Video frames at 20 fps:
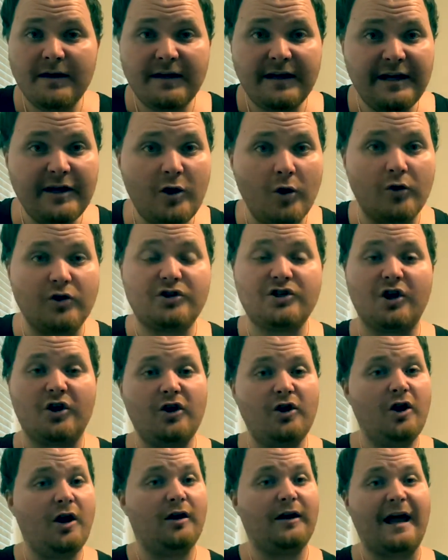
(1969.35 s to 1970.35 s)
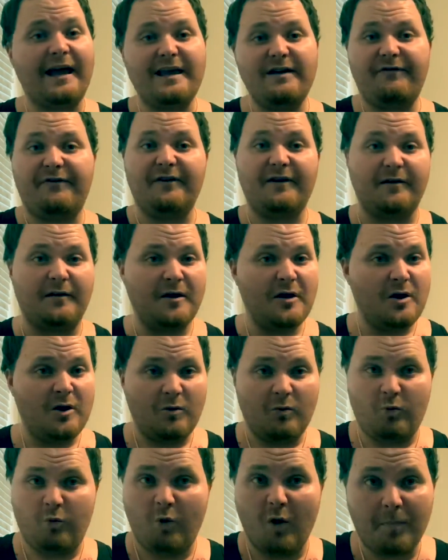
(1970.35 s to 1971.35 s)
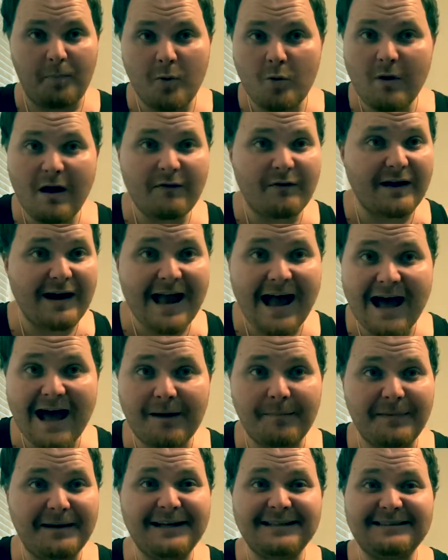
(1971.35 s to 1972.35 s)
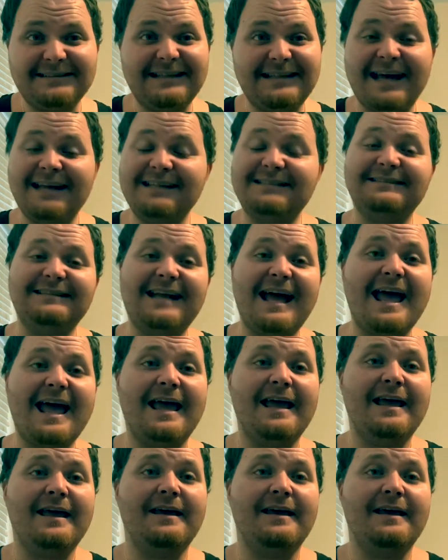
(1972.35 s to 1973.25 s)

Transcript: like he finna whoop whoever got him and this and that, this and that.